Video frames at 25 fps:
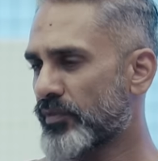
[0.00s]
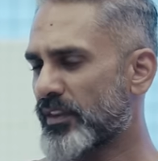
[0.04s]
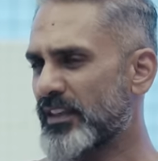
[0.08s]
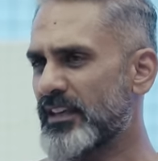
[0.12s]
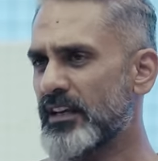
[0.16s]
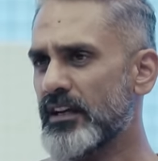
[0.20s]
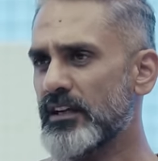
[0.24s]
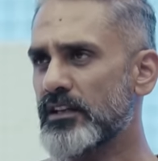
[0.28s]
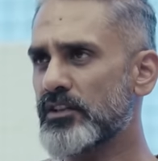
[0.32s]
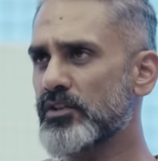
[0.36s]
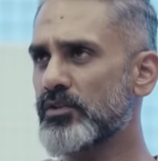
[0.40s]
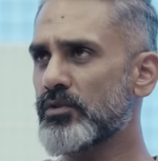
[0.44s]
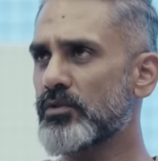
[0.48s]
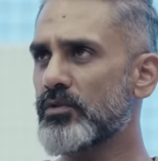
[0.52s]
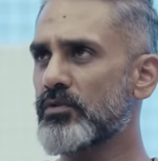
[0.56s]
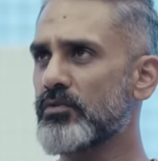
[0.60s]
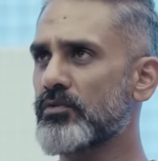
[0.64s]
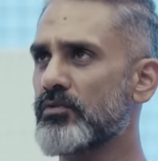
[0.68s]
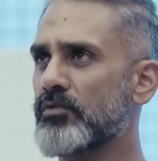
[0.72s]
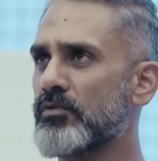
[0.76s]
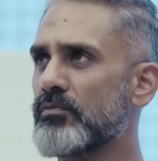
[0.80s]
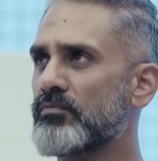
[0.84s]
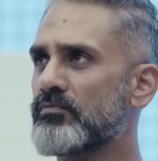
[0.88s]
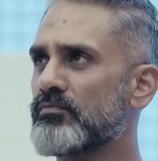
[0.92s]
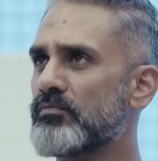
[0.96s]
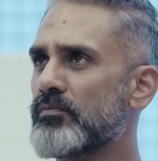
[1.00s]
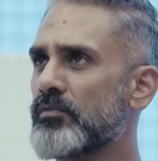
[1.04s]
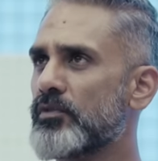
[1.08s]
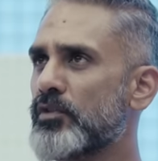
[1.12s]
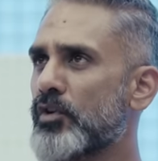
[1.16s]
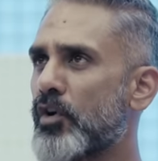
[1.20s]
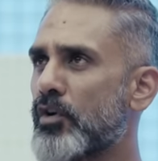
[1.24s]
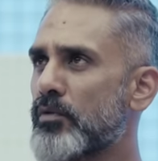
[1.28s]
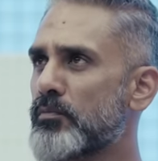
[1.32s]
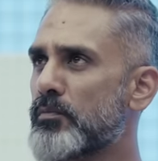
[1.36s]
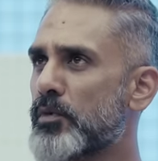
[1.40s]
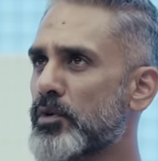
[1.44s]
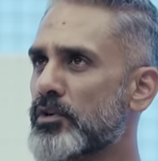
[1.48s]
Yeah, so
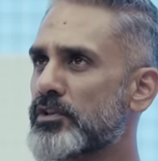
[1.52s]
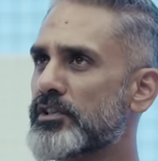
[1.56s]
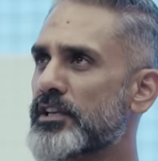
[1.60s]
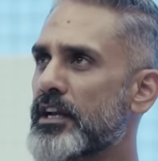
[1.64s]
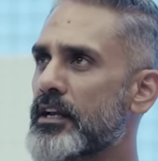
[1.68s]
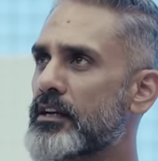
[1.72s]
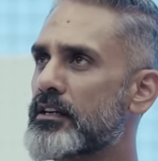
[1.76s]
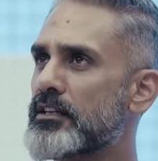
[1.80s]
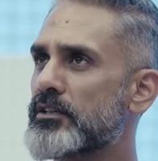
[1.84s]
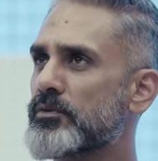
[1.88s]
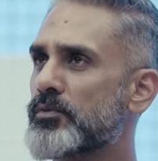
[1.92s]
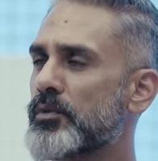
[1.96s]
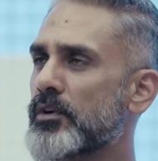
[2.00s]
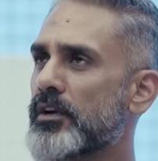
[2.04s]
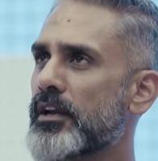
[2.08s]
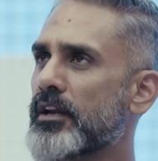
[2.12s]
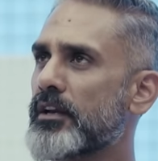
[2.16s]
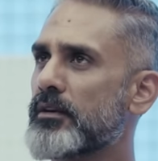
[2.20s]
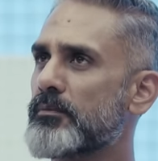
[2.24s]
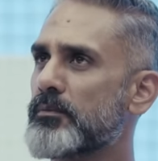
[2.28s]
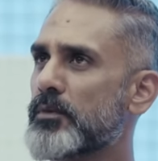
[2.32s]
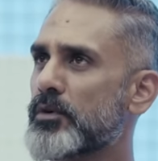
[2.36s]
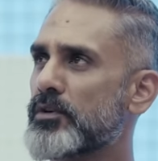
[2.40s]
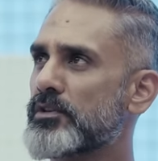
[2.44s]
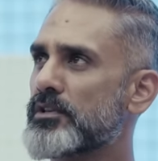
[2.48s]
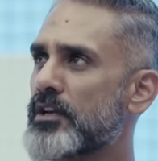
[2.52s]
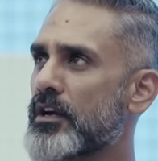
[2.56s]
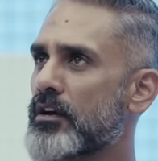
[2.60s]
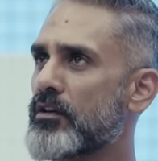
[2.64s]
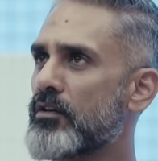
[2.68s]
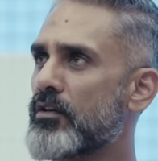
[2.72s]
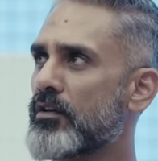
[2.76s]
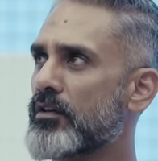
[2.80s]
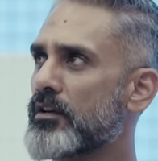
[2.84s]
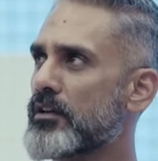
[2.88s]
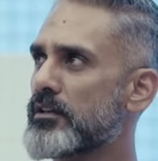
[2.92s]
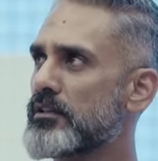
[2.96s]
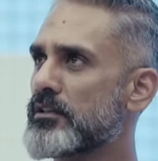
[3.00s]
non motorcyclists working in motorcycle
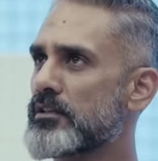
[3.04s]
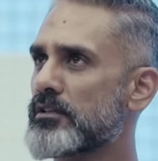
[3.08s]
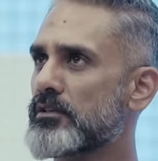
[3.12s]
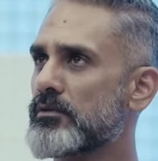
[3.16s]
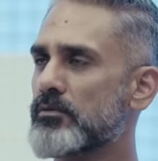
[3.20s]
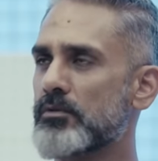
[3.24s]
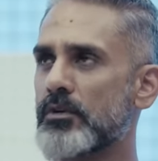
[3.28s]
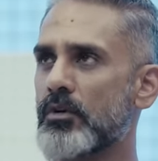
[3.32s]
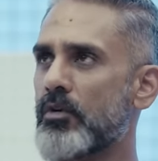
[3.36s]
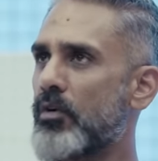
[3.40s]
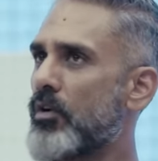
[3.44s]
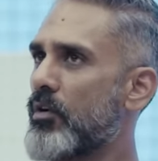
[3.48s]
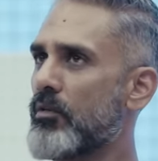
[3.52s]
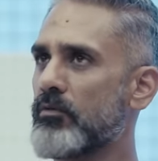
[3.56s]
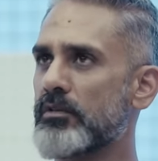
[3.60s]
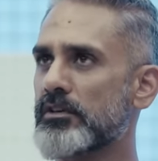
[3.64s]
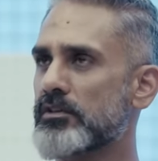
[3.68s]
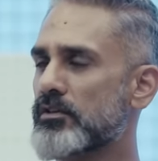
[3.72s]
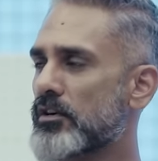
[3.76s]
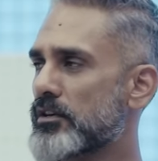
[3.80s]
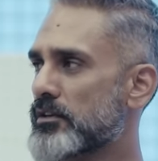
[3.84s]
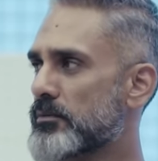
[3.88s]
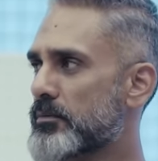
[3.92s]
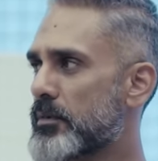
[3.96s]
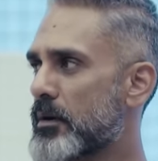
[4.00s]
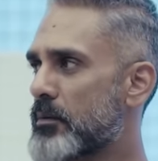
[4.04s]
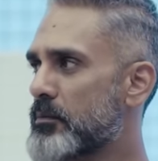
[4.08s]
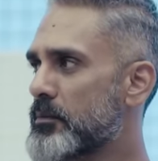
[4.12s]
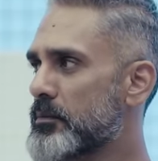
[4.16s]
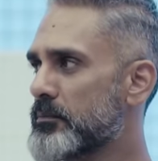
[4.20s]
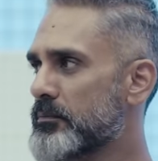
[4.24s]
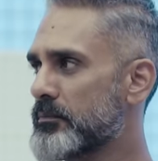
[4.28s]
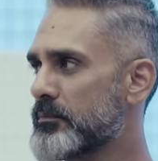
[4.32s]
organizations will always cause a problem.